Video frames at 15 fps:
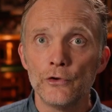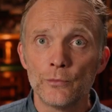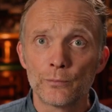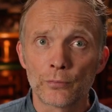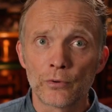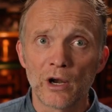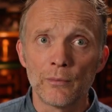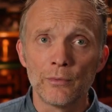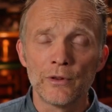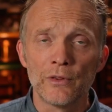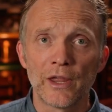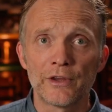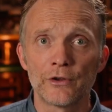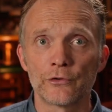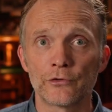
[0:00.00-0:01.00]
you'd probably
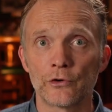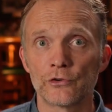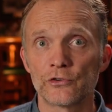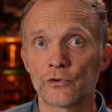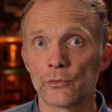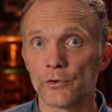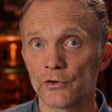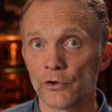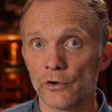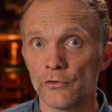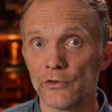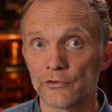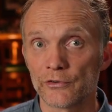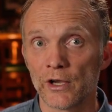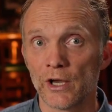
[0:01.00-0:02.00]
like your search to
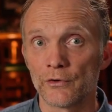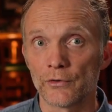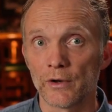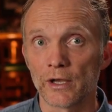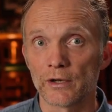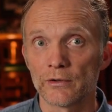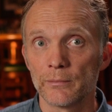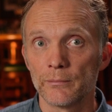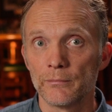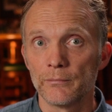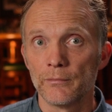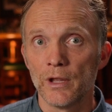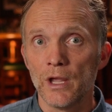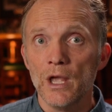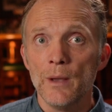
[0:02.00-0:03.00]
return this contract.
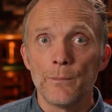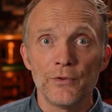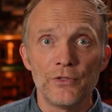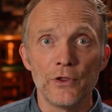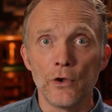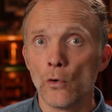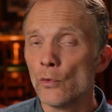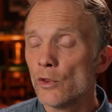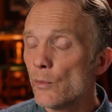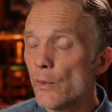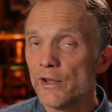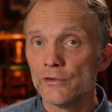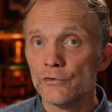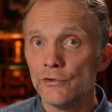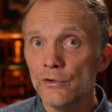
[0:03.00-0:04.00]
But the only
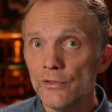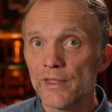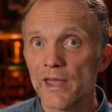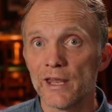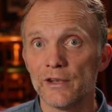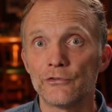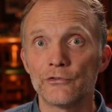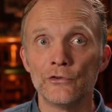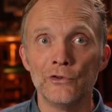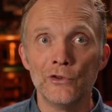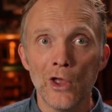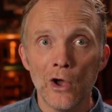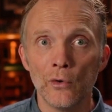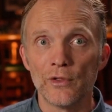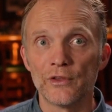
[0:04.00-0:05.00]
way to do that is to
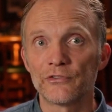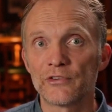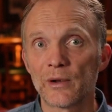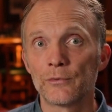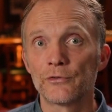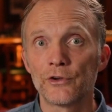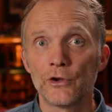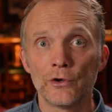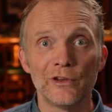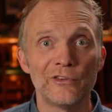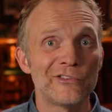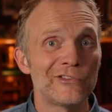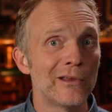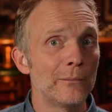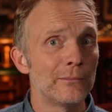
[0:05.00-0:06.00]
know that cybersecurity
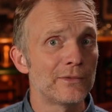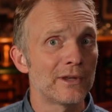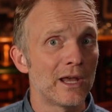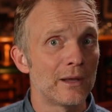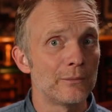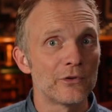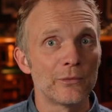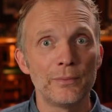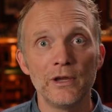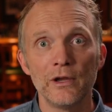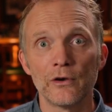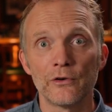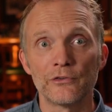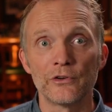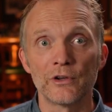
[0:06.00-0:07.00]
sometimes
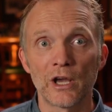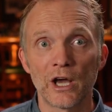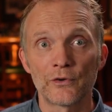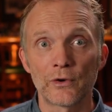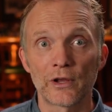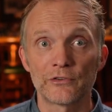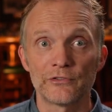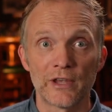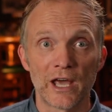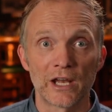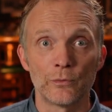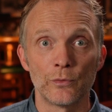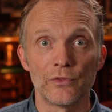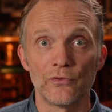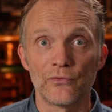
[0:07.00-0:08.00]
appears in contracts
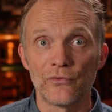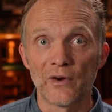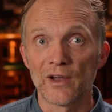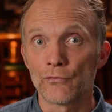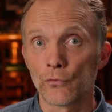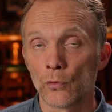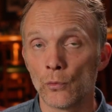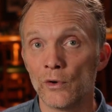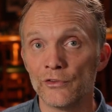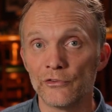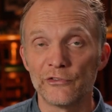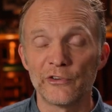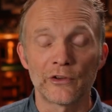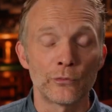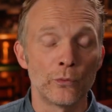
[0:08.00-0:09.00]
tagged with the
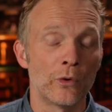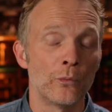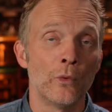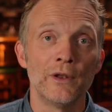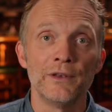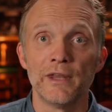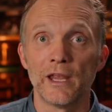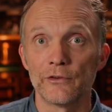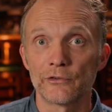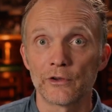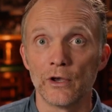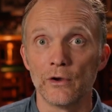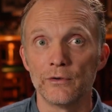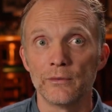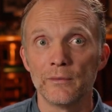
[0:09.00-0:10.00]
541611 NAICS
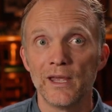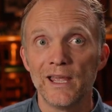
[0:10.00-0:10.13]
code,